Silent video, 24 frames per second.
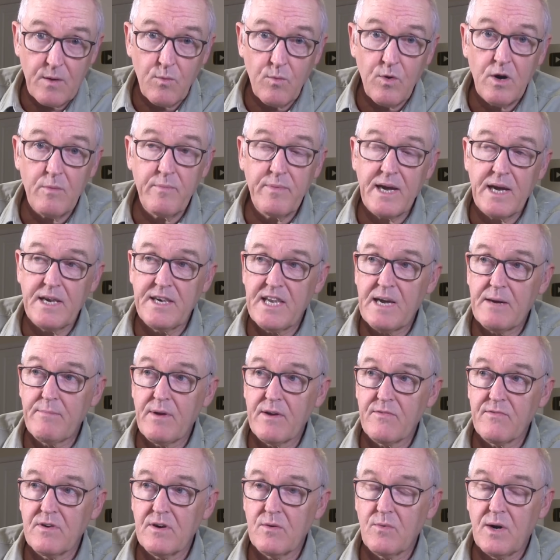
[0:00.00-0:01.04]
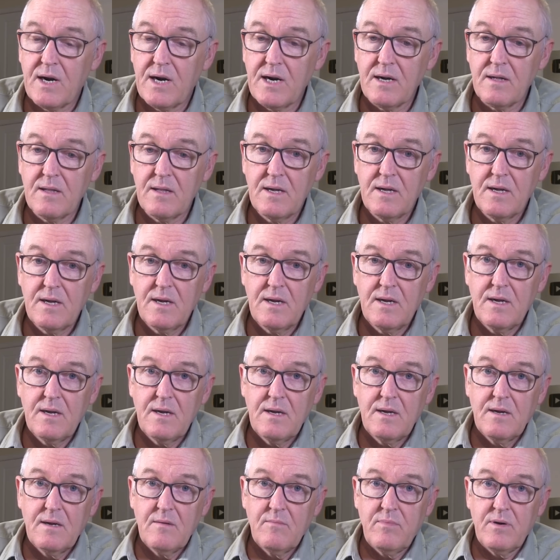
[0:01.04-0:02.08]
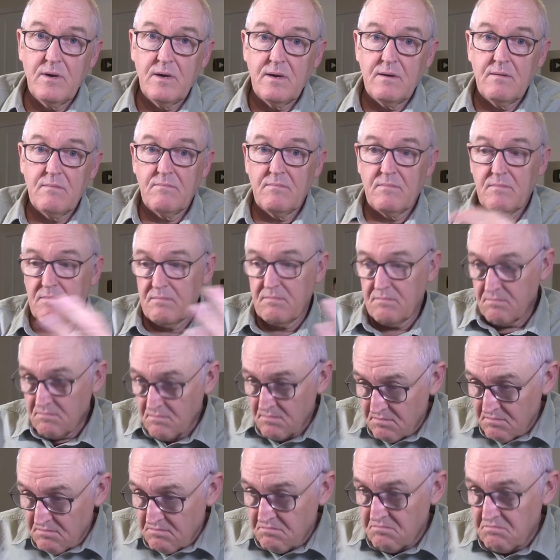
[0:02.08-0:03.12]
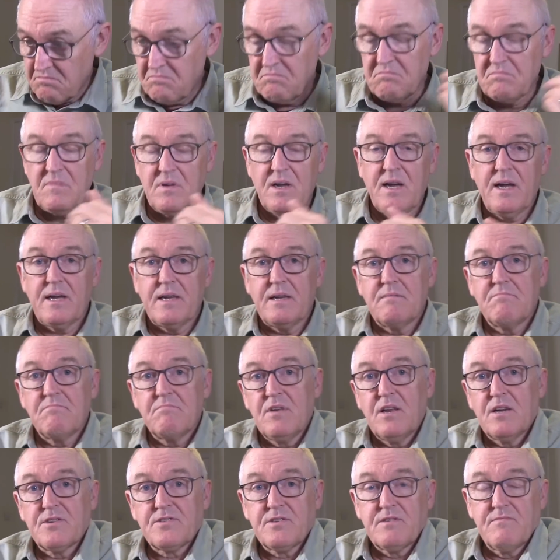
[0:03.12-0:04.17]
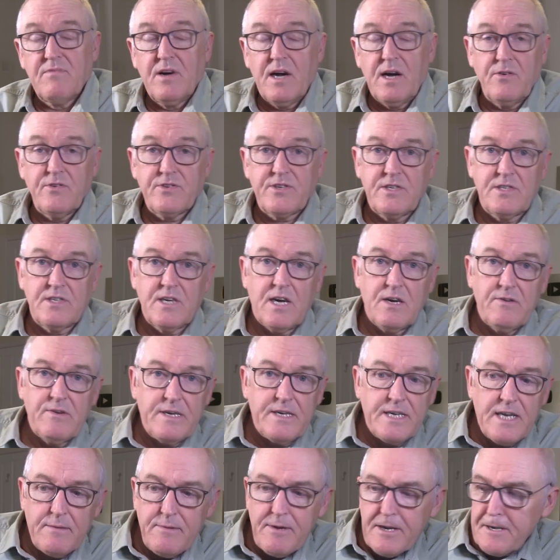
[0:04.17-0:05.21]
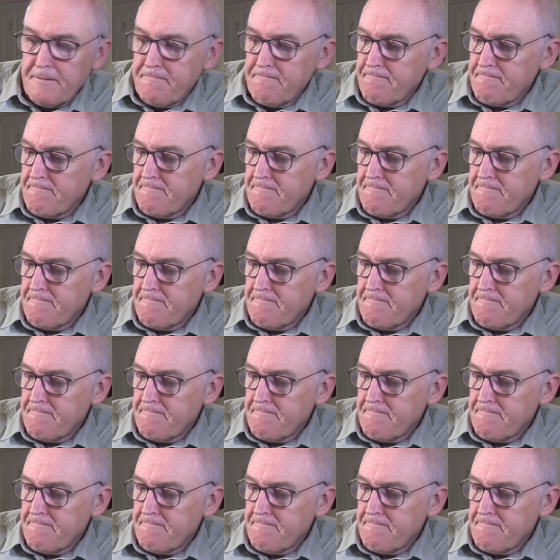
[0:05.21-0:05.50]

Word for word: It will be endemic for a while, but hey, lots of viruses are endemic.